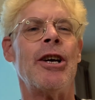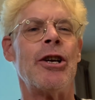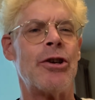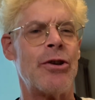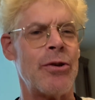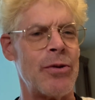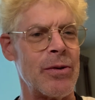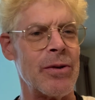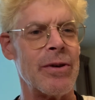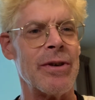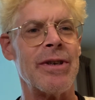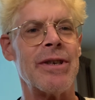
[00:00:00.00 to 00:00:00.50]

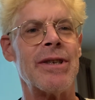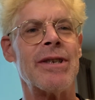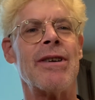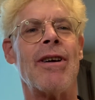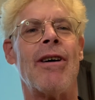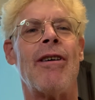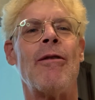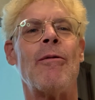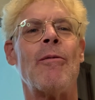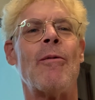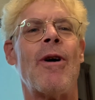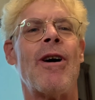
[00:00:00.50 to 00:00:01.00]
tourists,
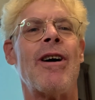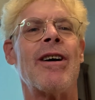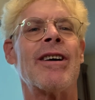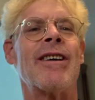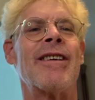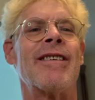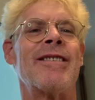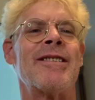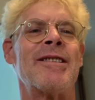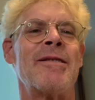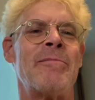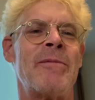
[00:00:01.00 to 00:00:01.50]
all
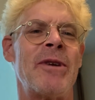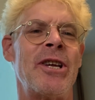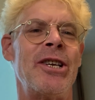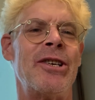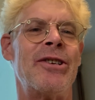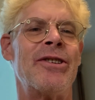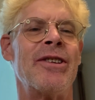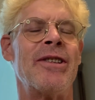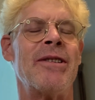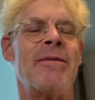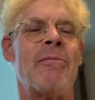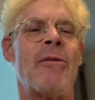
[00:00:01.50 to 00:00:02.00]
walking on the
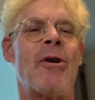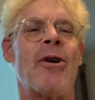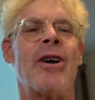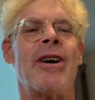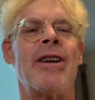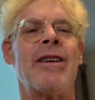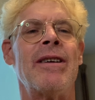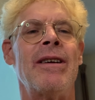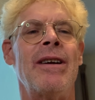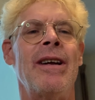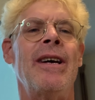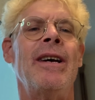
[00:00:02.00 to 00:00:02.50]
beach in the
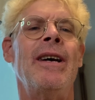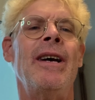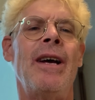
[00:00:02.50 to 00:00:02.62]
morning.